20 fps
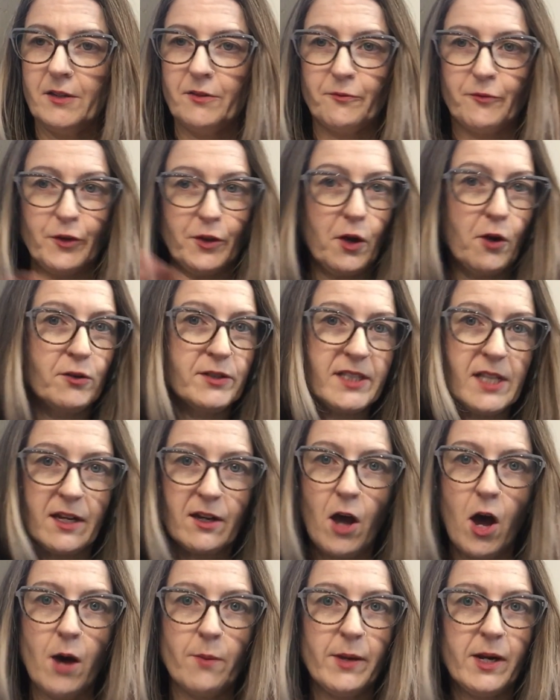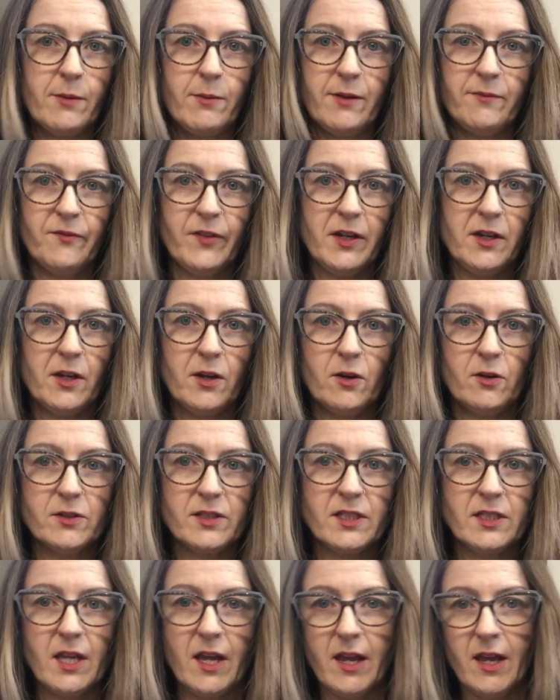for those that comment on my videos
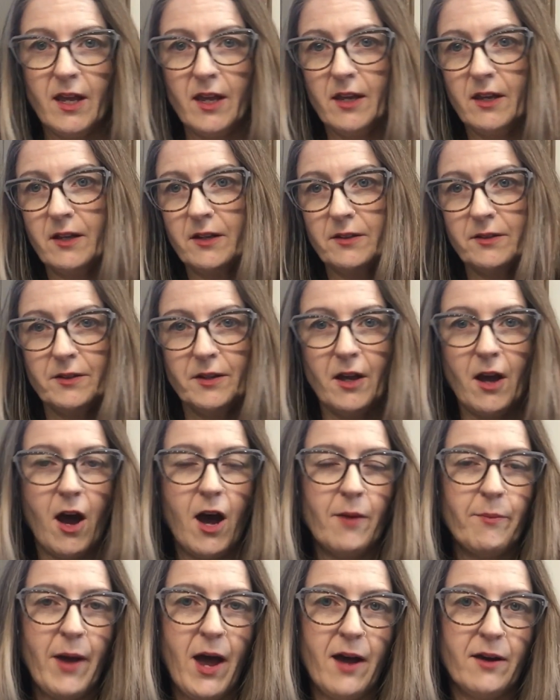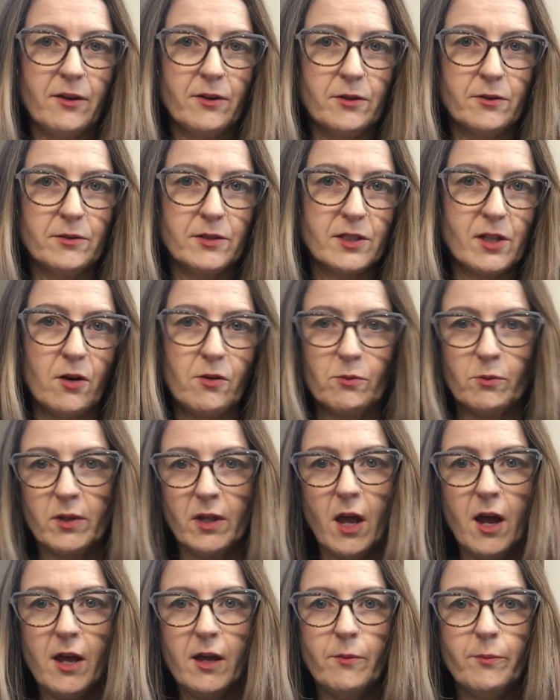saying eye patterns aren't
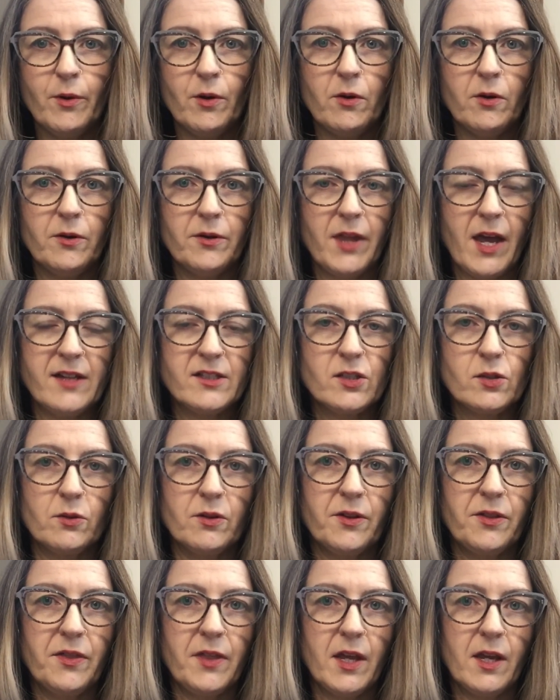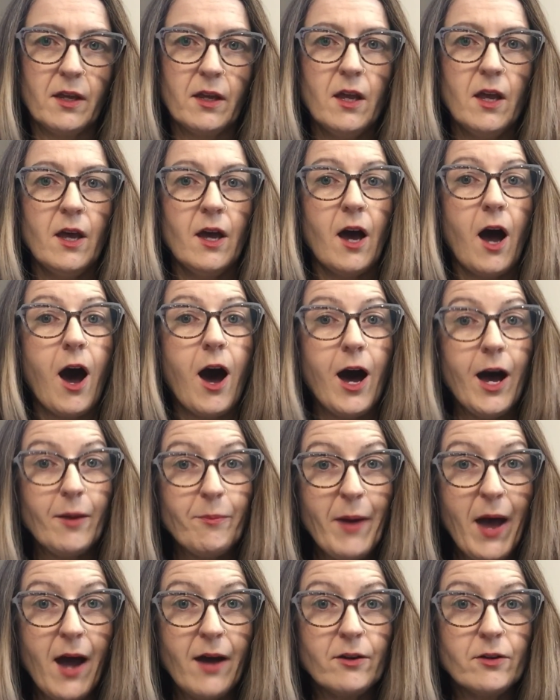reliable, that sort of thing, eye
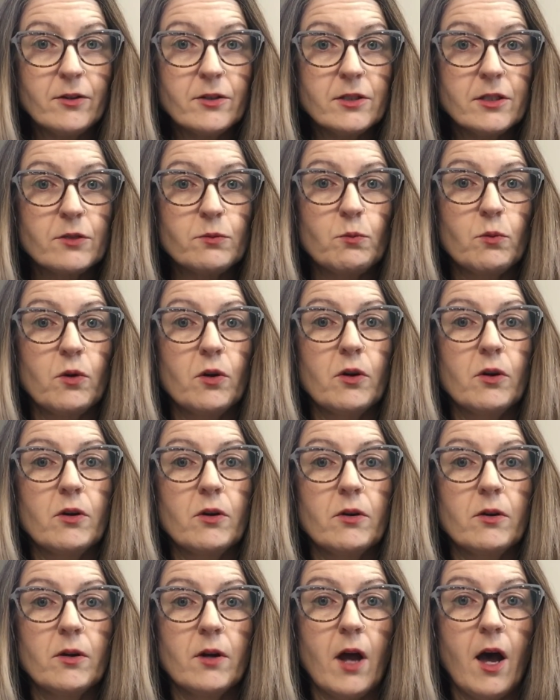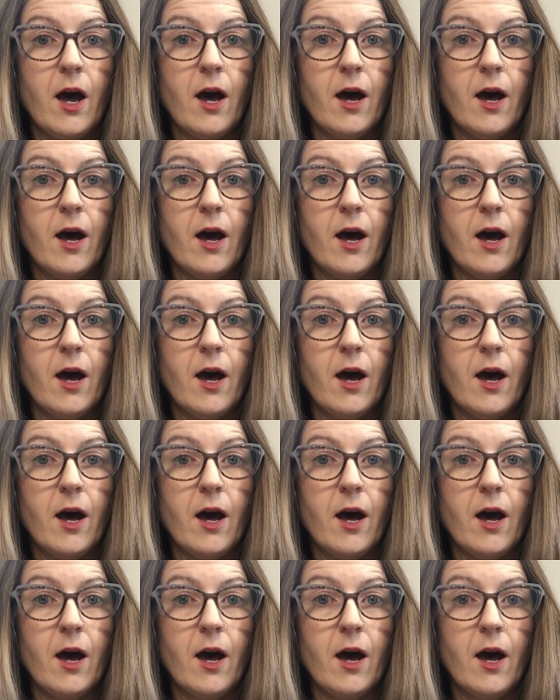patterns were